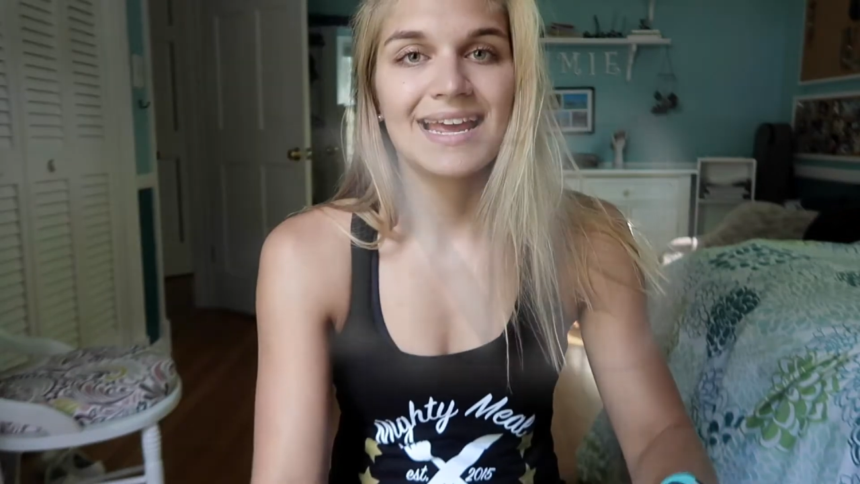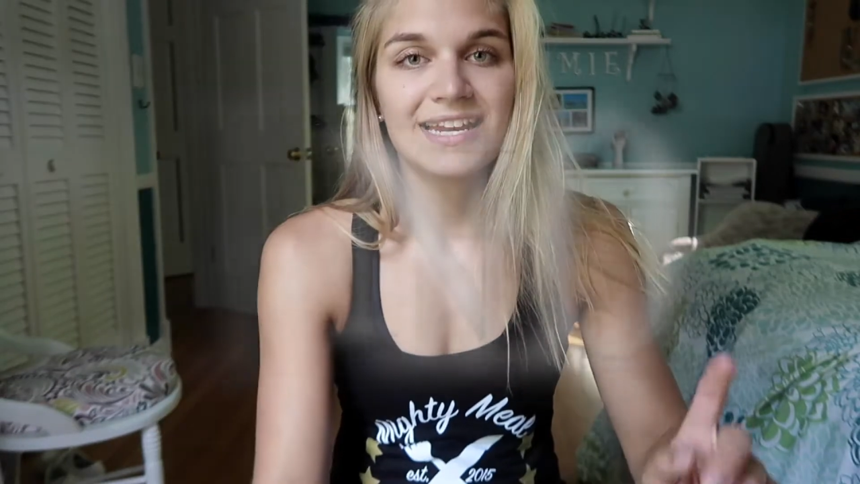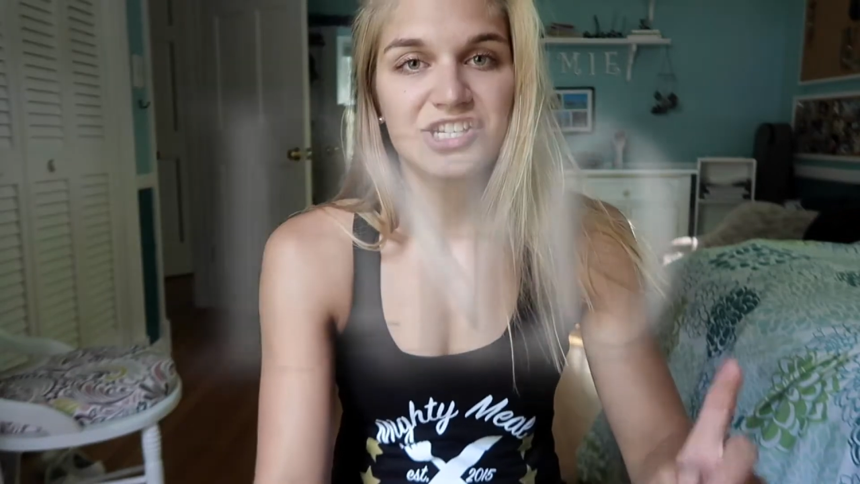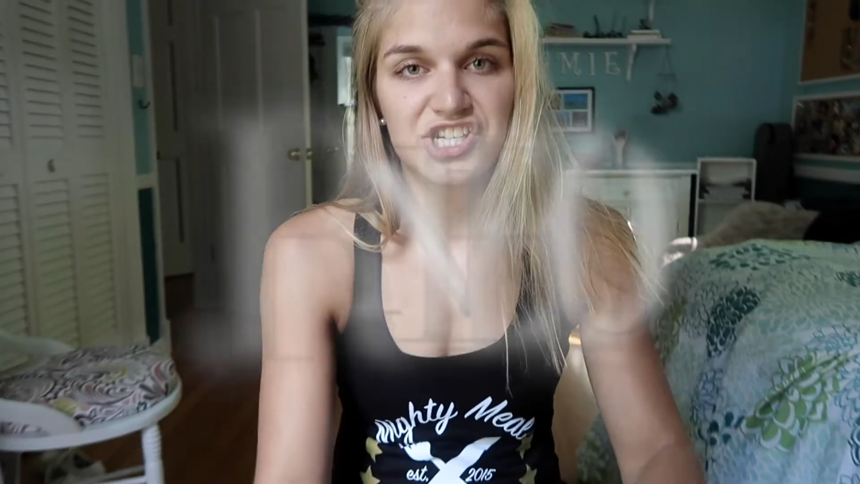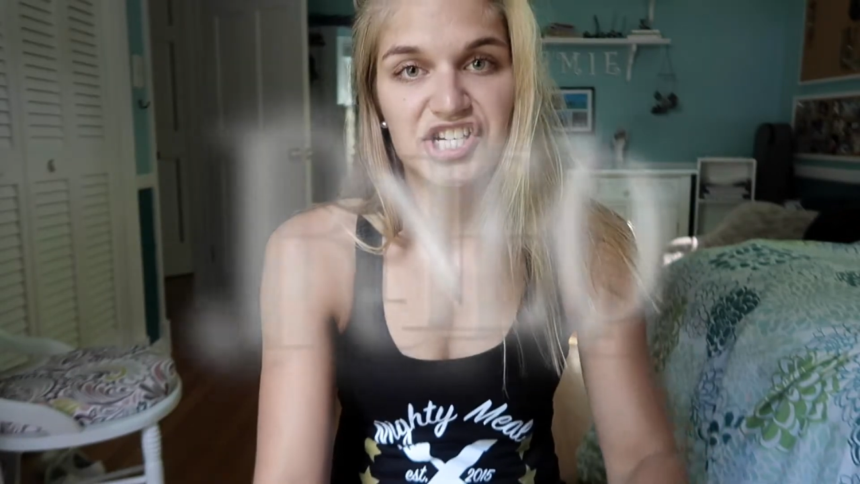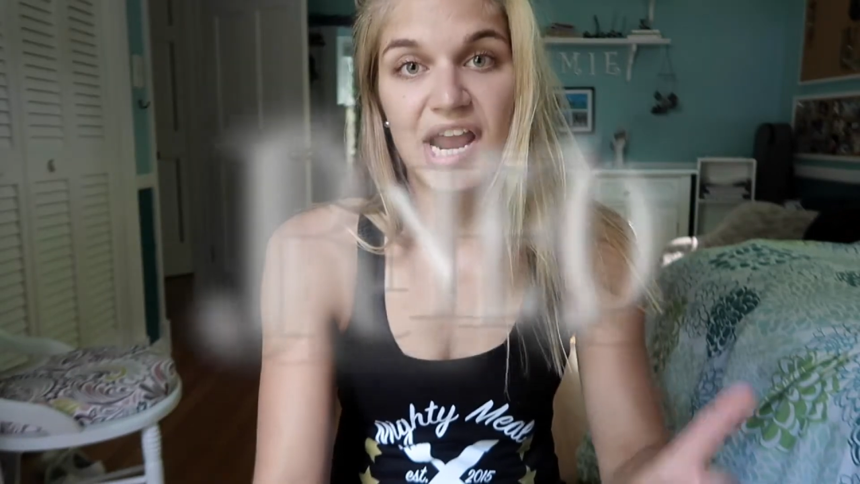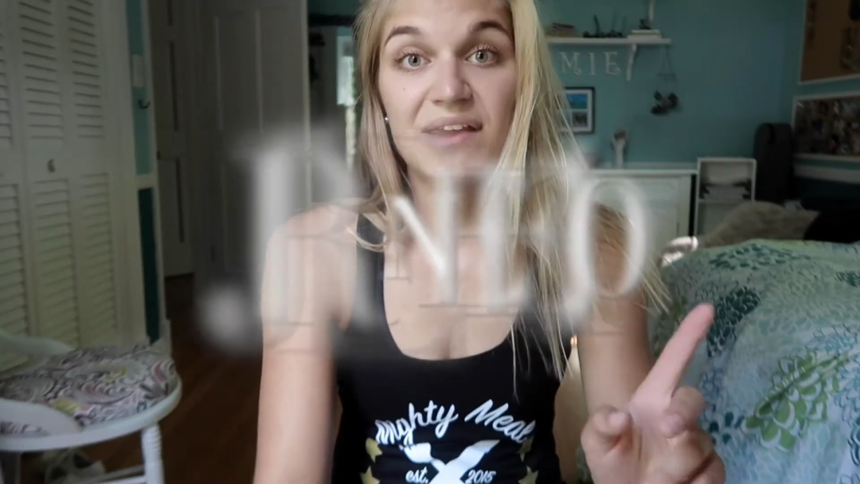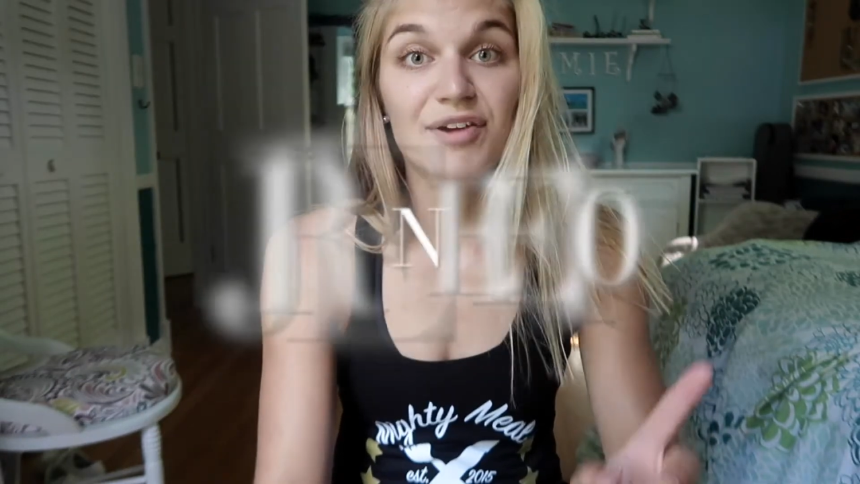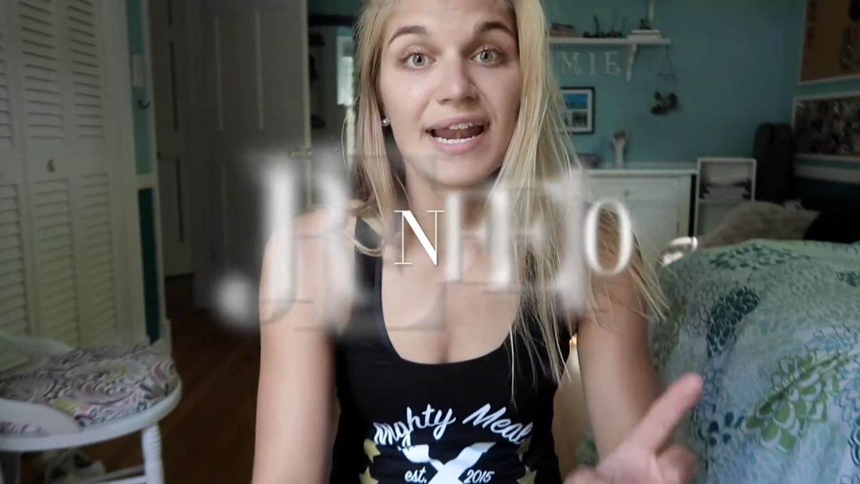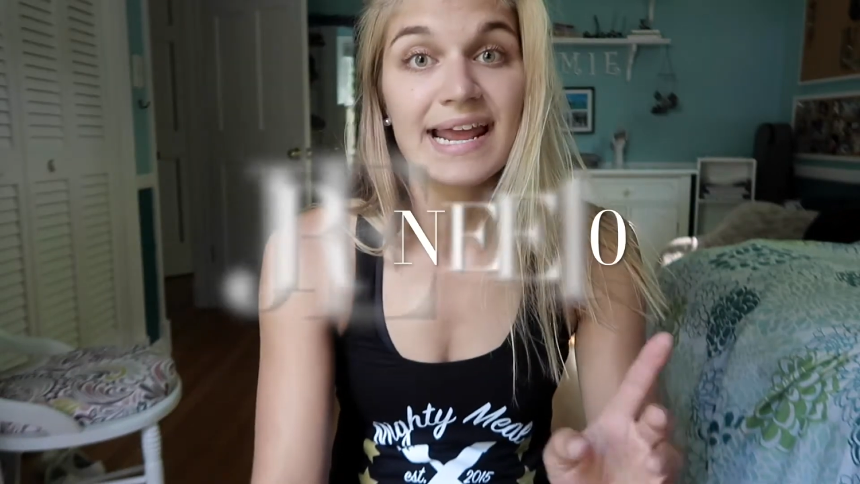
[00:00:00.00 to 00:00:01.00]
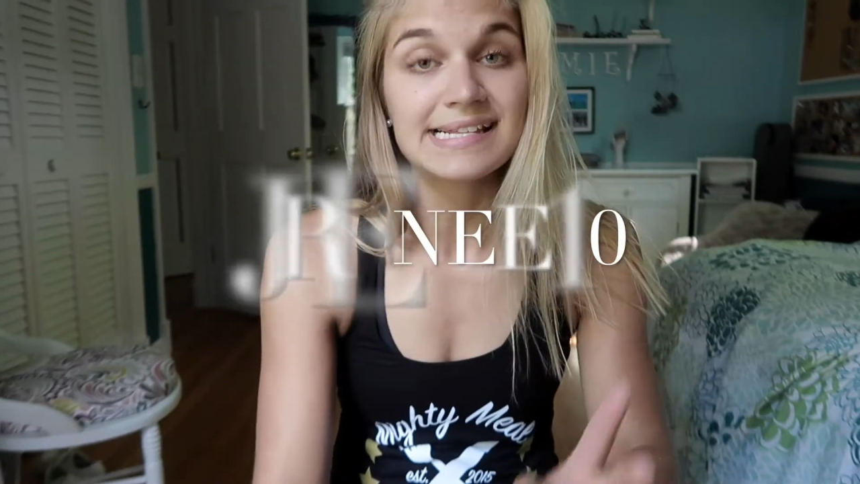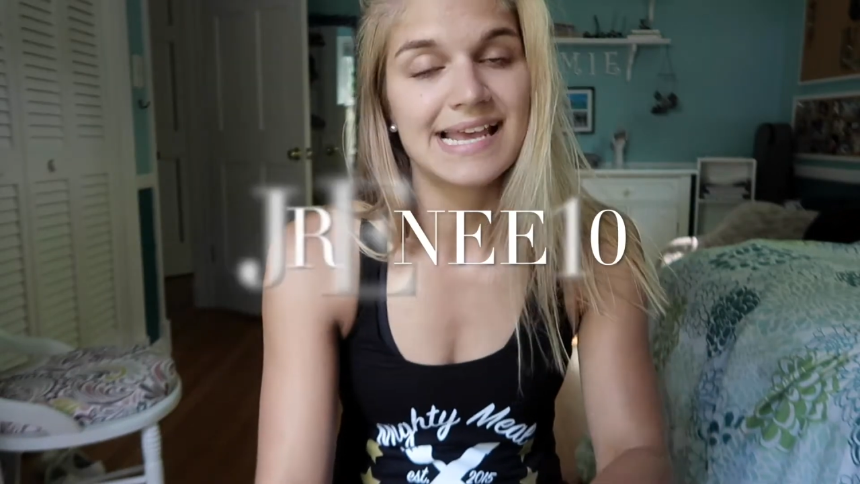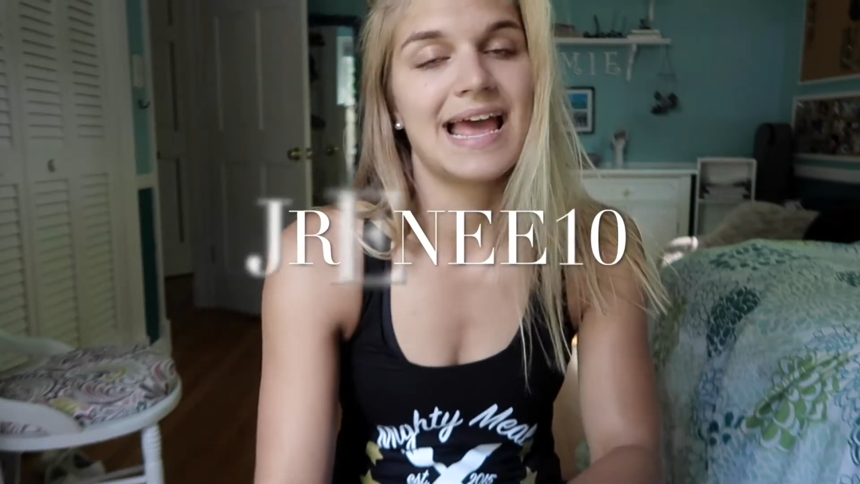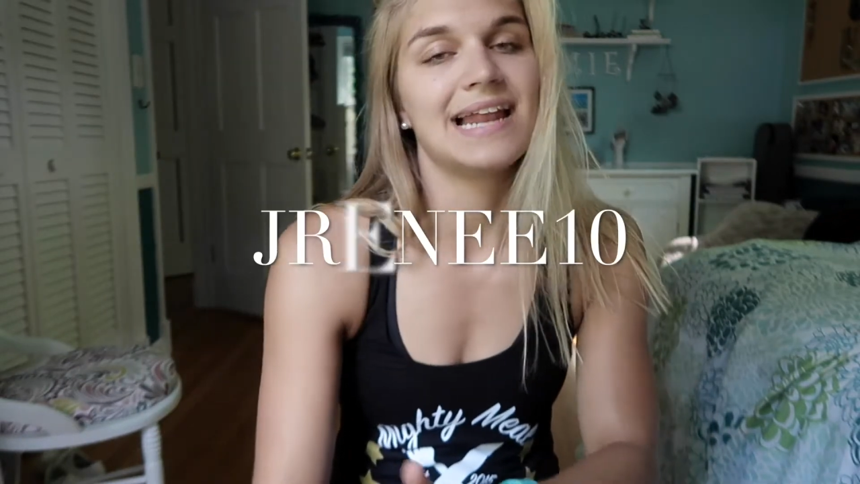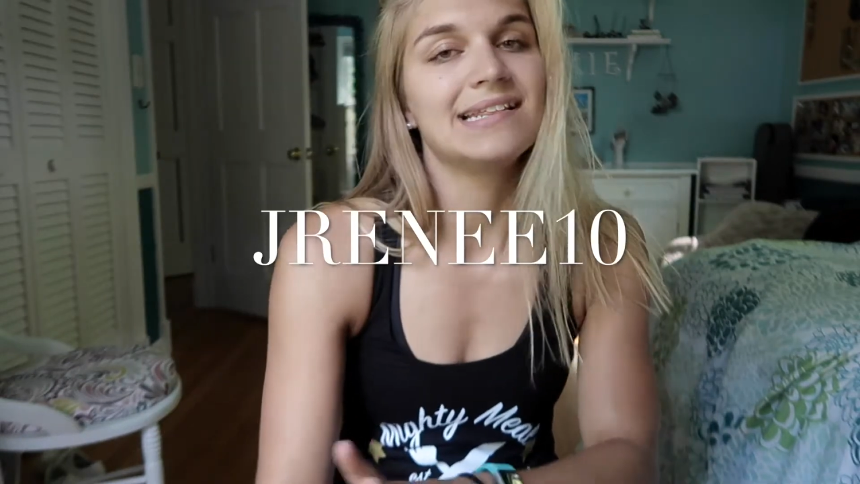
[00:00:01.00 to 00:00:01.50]
It is
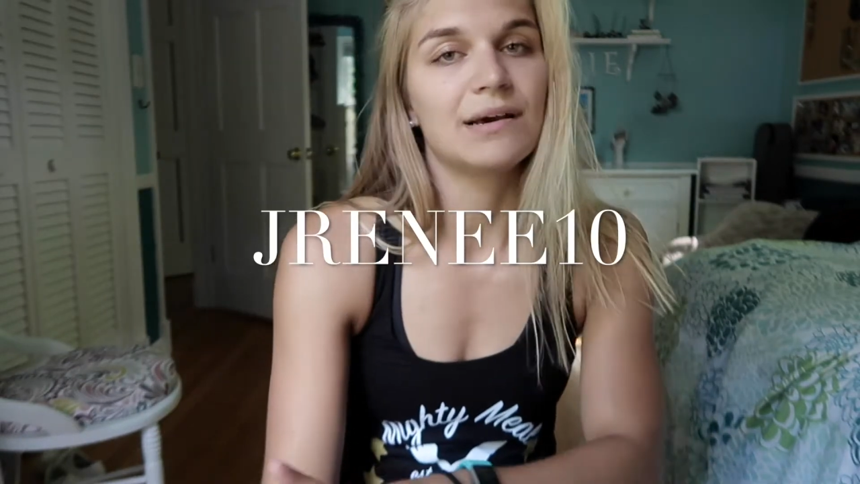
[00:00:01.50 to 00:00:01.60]
JRenee10,